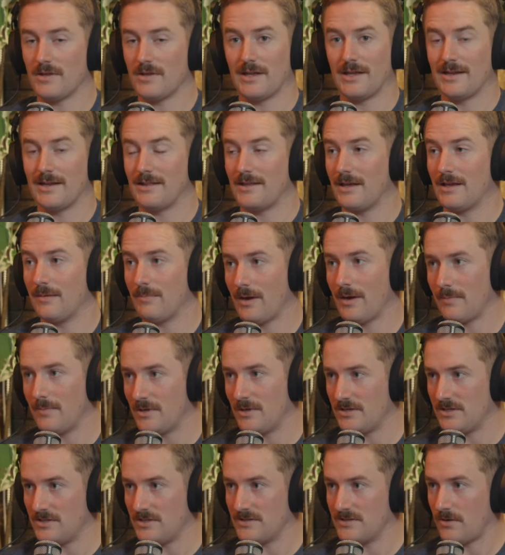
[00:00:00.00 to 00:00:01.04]
getting the hit by
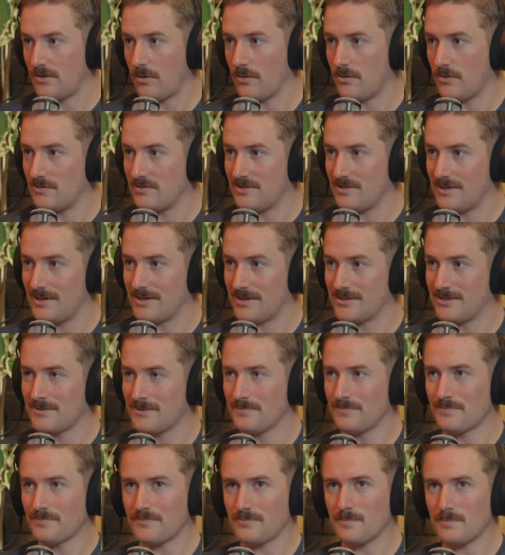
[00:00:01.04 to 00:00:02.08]
pitches, all those things.
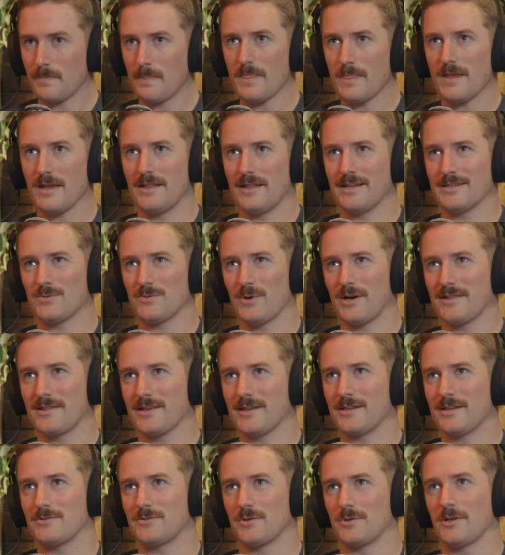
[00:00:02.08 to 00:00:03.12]
And that's why I
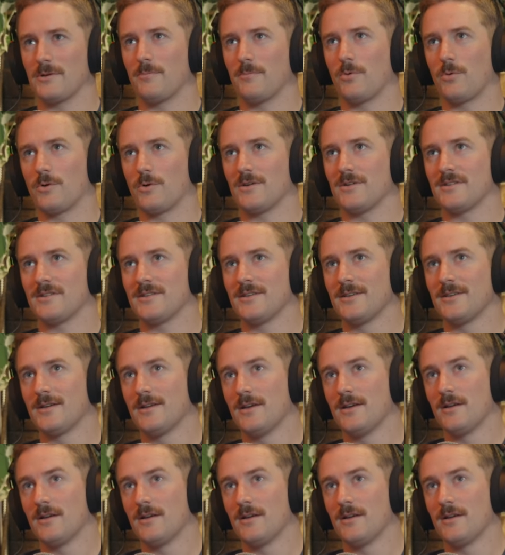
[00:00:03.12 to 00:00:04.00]
think it's really important,